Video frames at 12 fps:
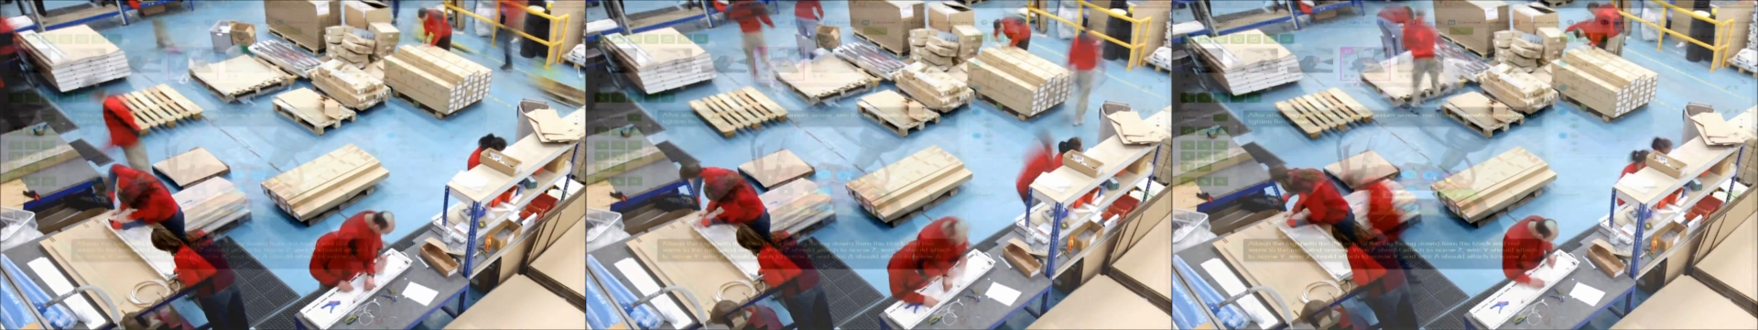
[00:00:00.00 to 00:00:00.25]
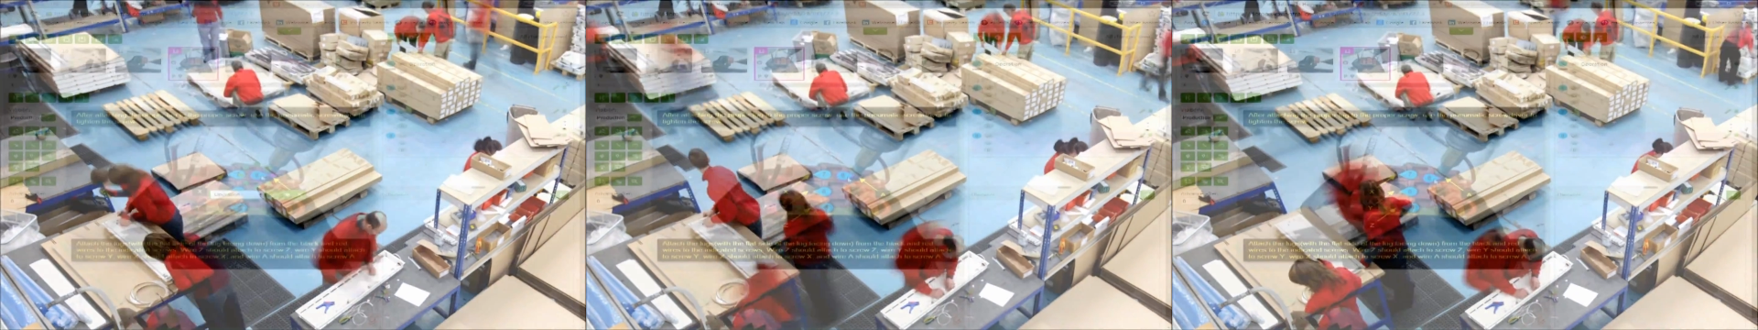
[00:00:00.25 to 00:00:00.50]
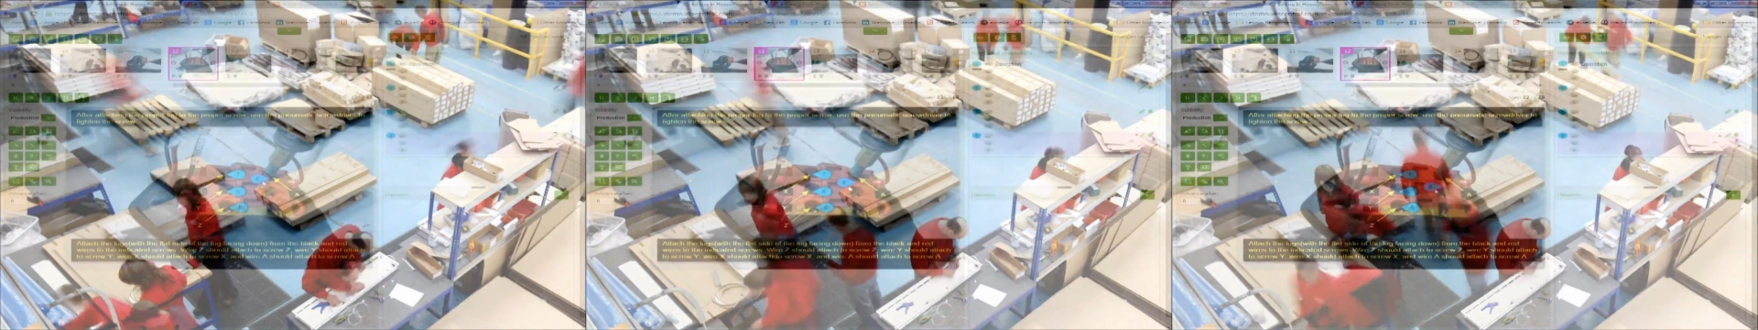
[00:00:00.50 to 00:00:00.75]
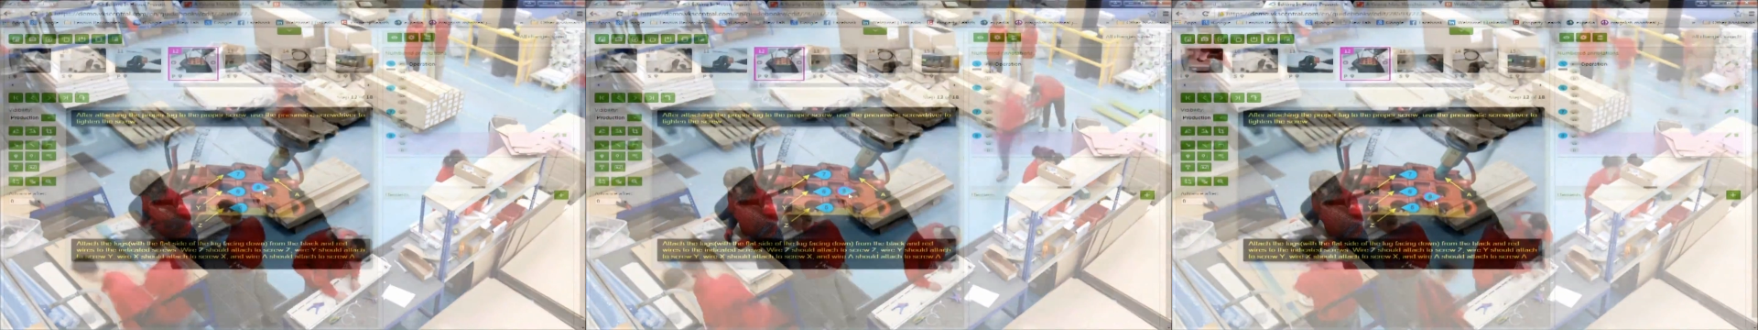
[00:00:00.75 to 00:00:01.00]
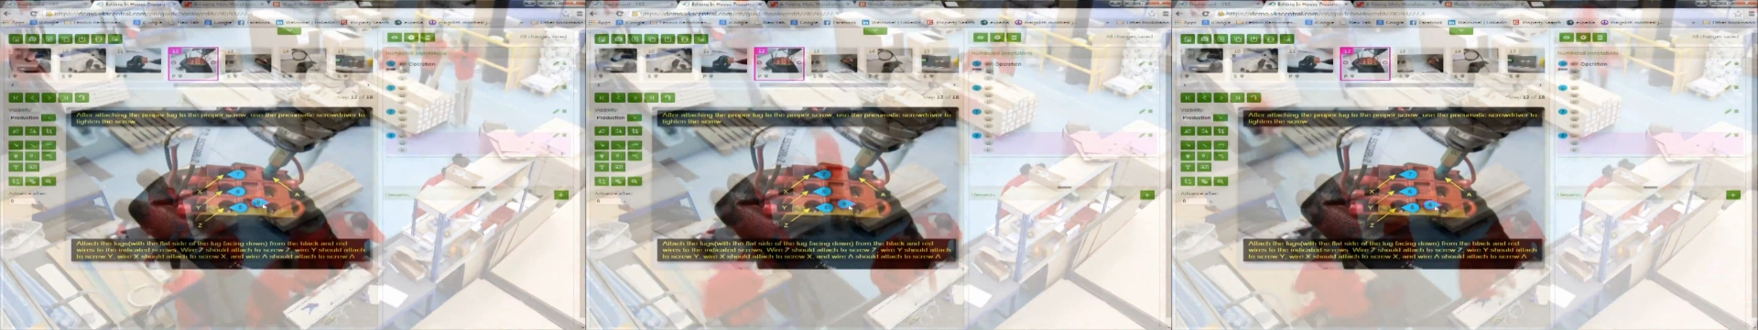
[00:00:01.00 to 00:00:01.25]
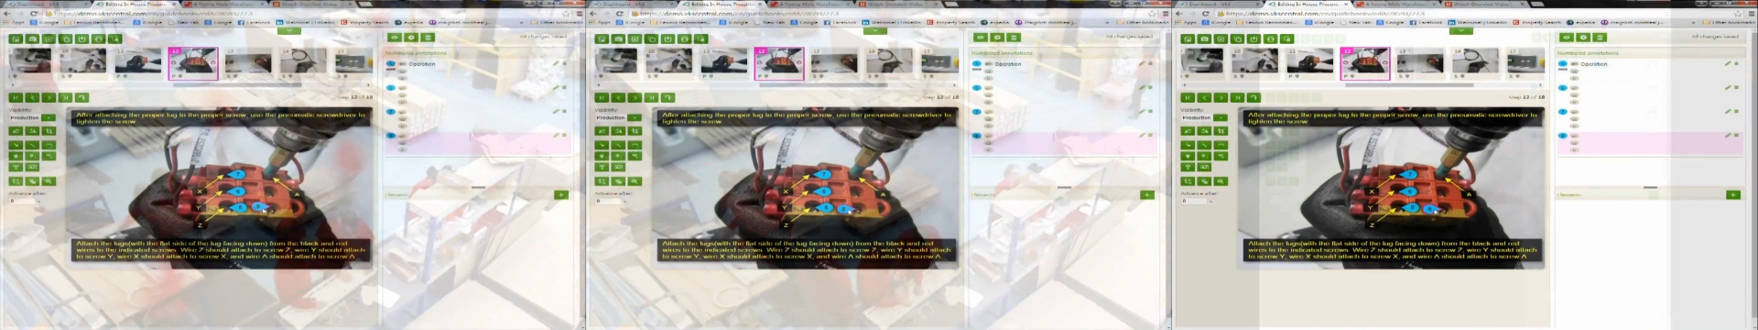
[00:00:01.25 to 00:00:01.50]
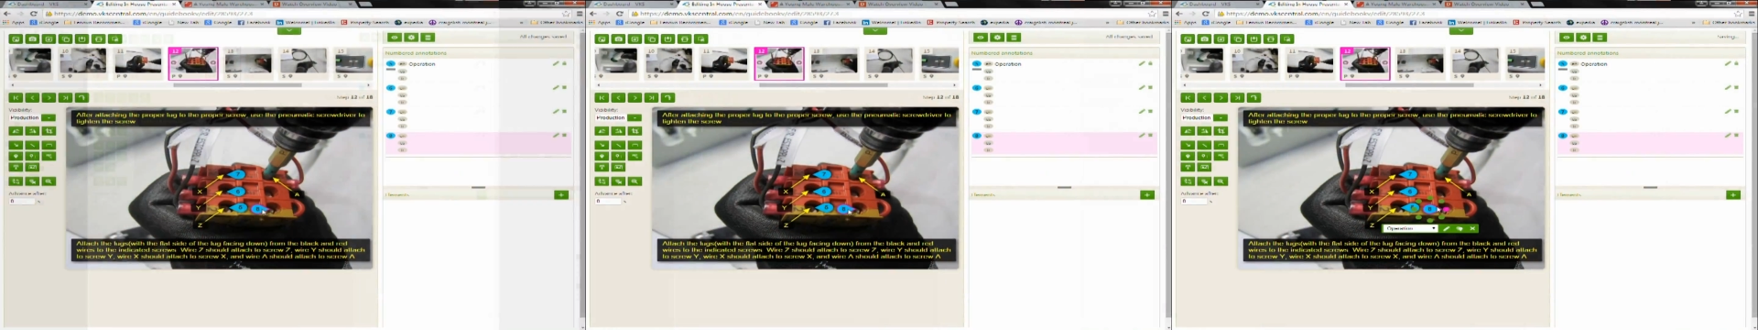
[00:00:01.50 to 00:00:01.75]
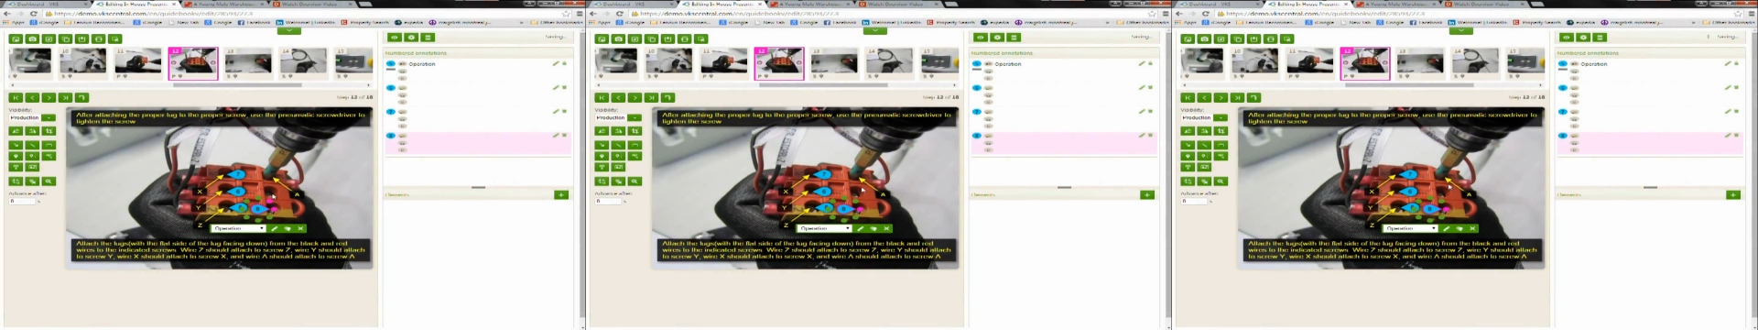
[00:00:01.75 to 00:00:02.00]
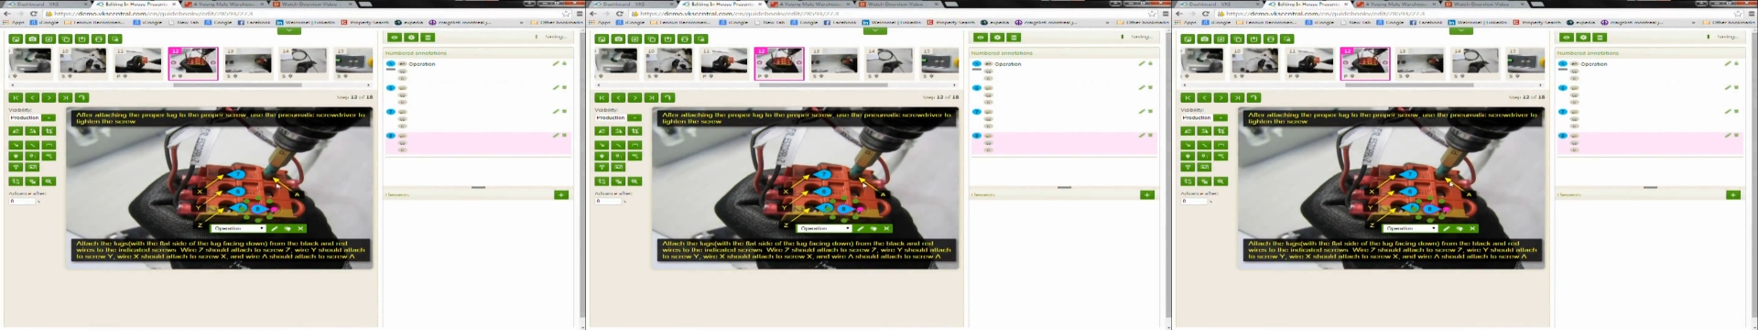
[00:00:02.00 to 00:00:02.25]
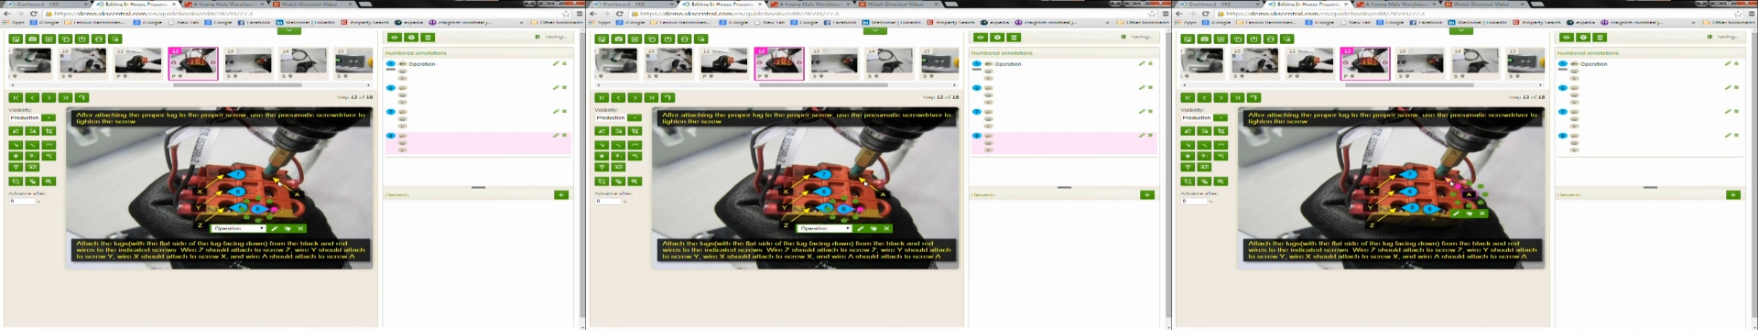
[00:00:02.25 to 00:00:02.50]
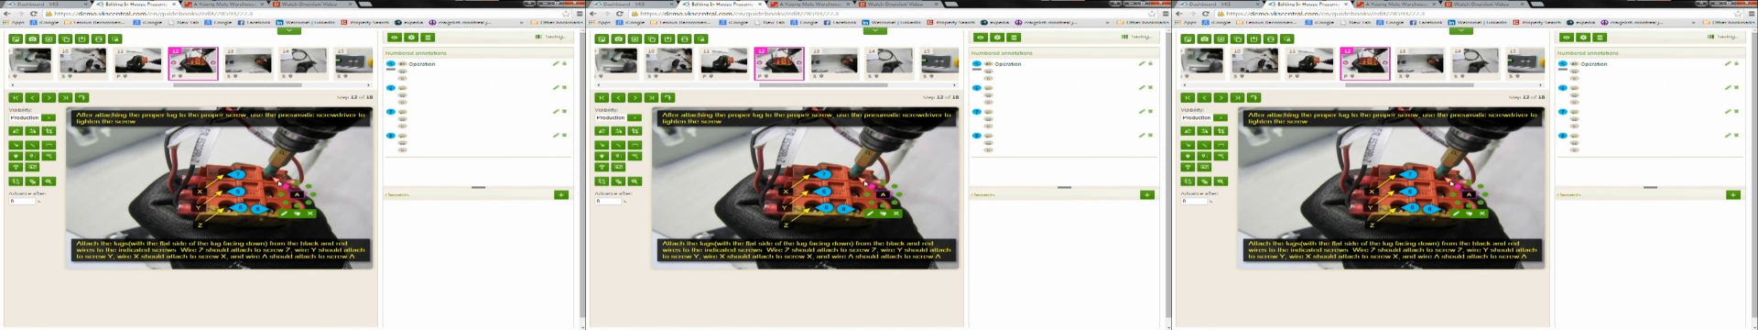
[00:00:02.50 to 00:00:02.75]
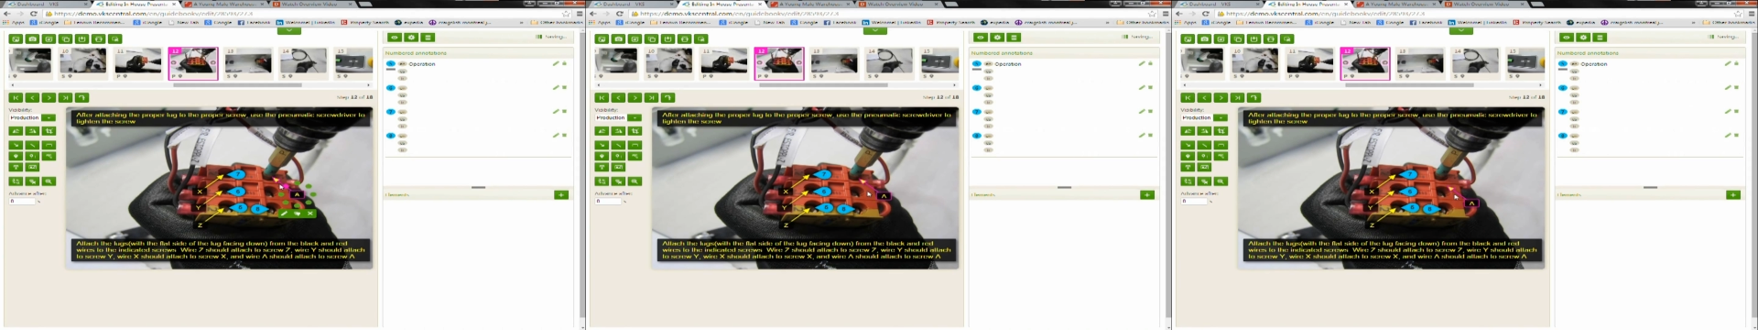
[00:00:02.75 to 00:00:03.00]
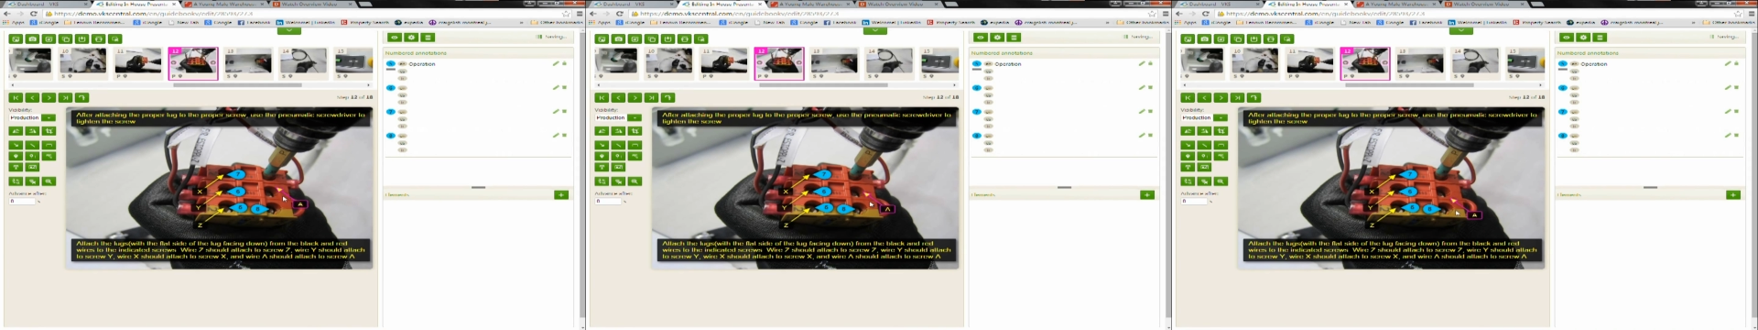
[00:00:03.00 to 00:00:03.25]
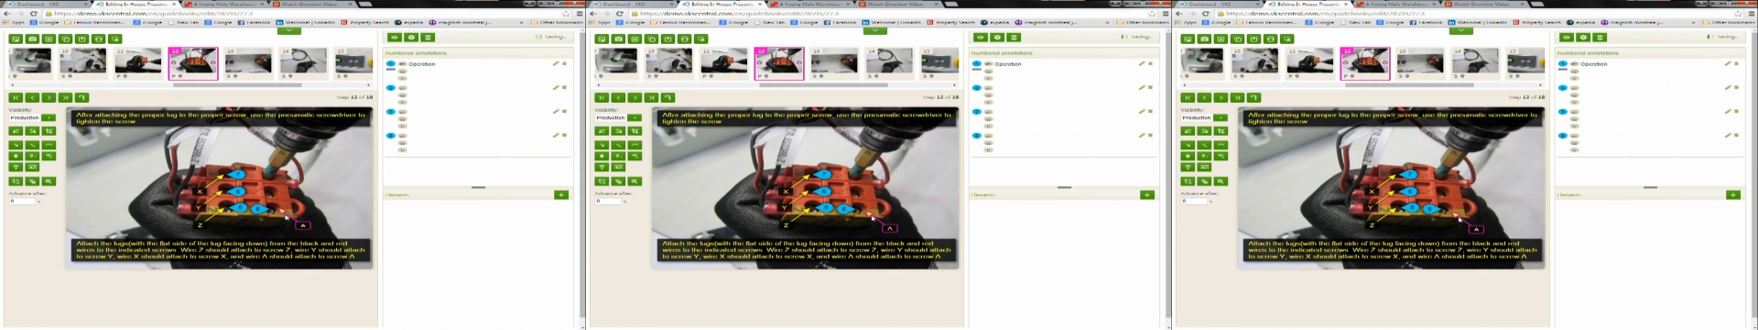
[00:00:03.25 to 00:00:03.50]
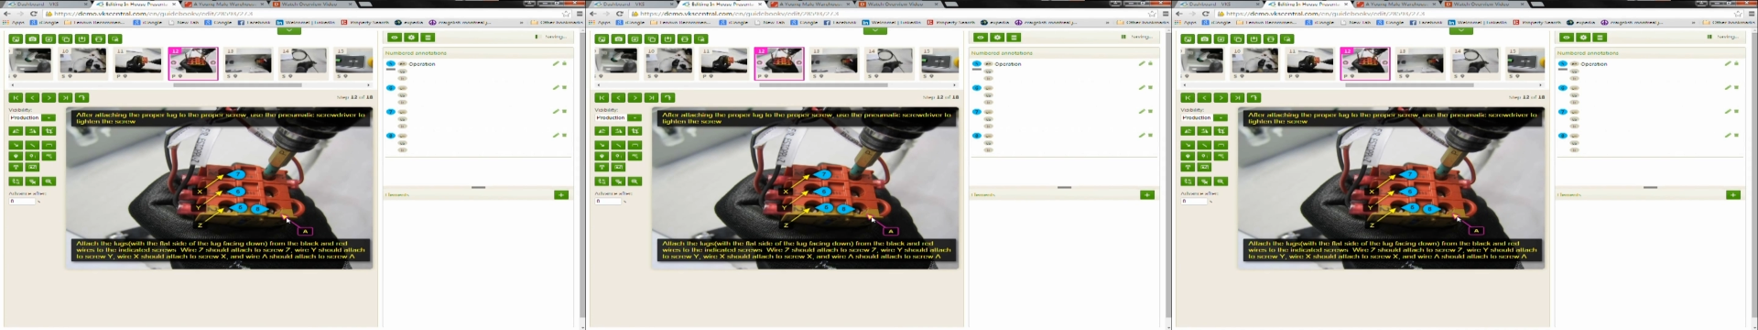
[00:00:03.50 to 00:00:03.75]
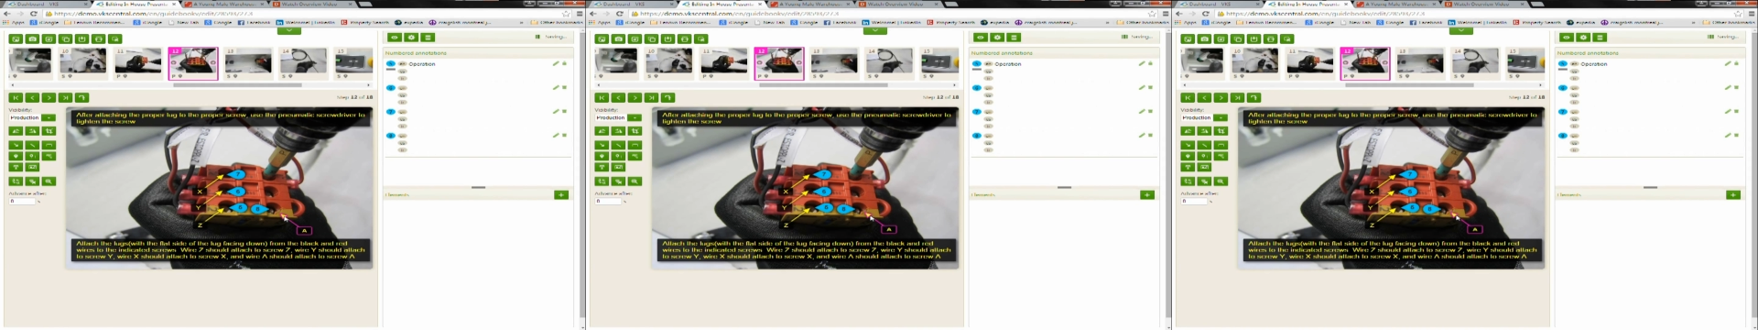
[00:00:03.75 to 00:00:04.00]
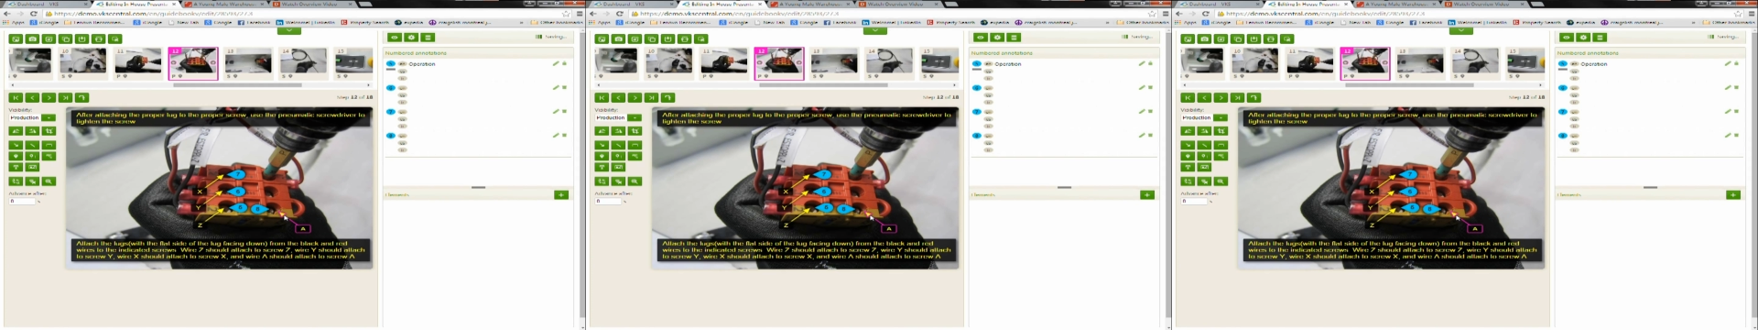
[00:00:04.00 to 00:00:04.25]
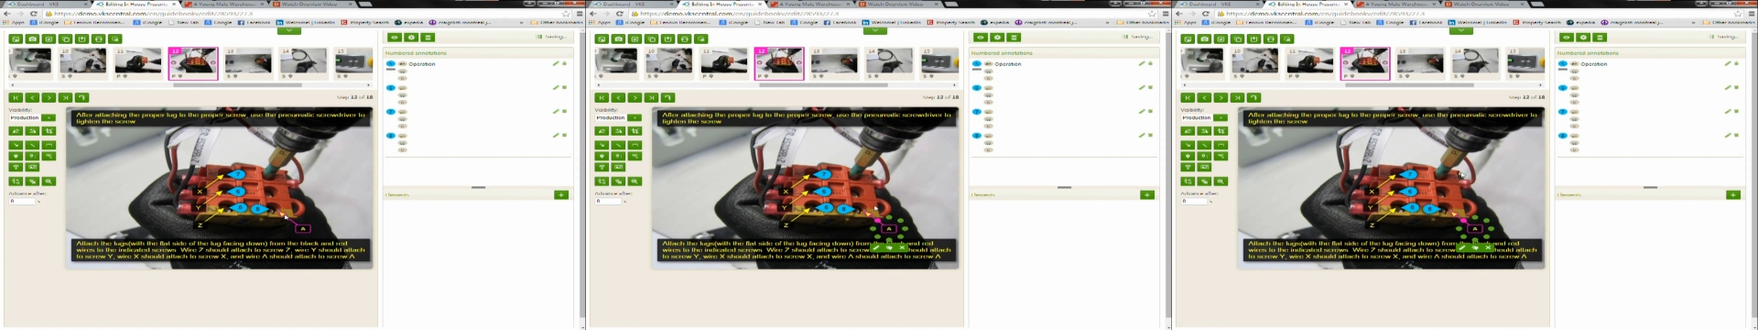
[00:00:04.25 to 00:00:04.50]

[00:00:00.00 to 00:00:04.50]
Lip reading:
(no speaker visible)